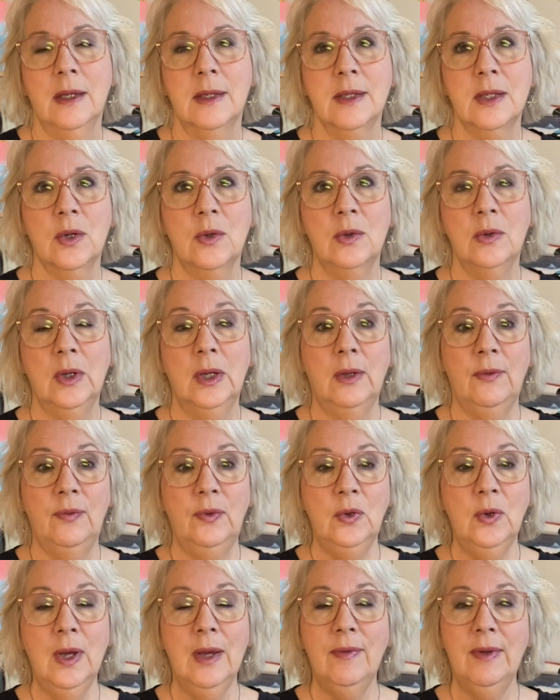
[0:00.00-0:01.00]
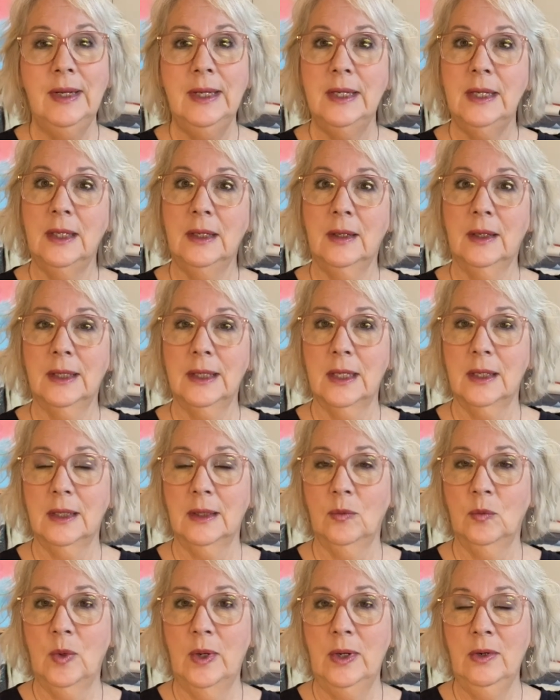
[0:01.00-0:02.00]
So if you have any
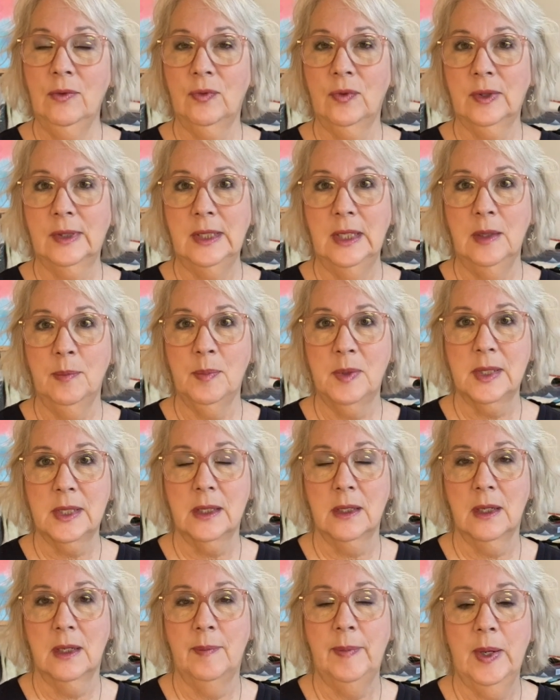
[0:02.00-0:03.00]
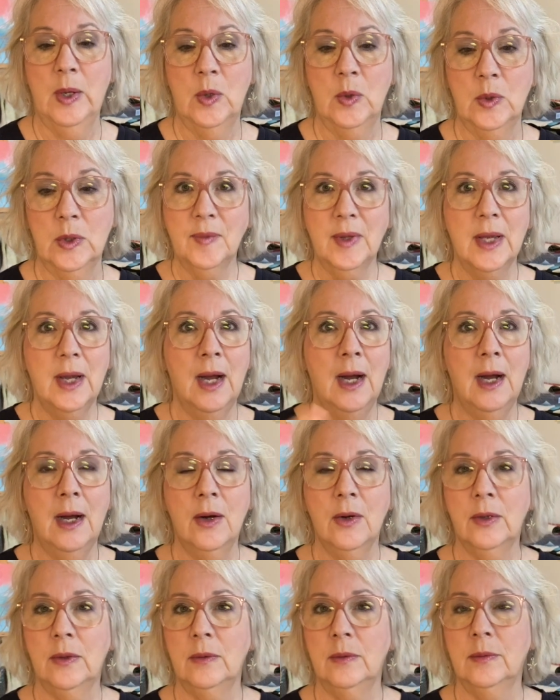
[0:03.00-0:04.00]
wonderful tips about how
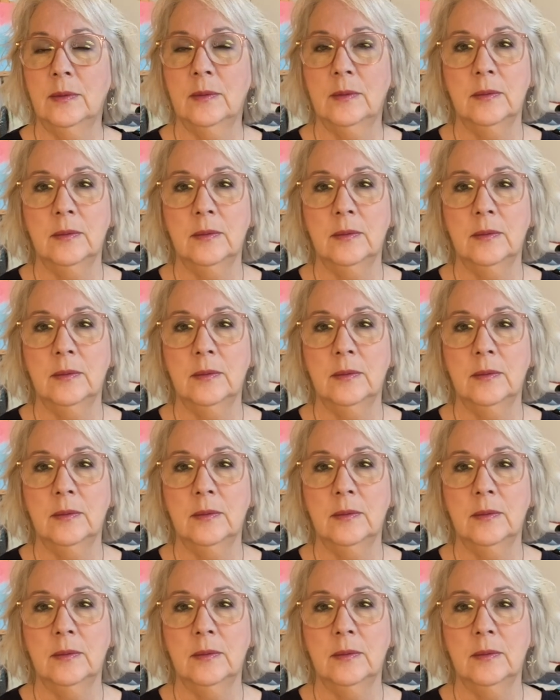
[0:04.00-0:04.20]
to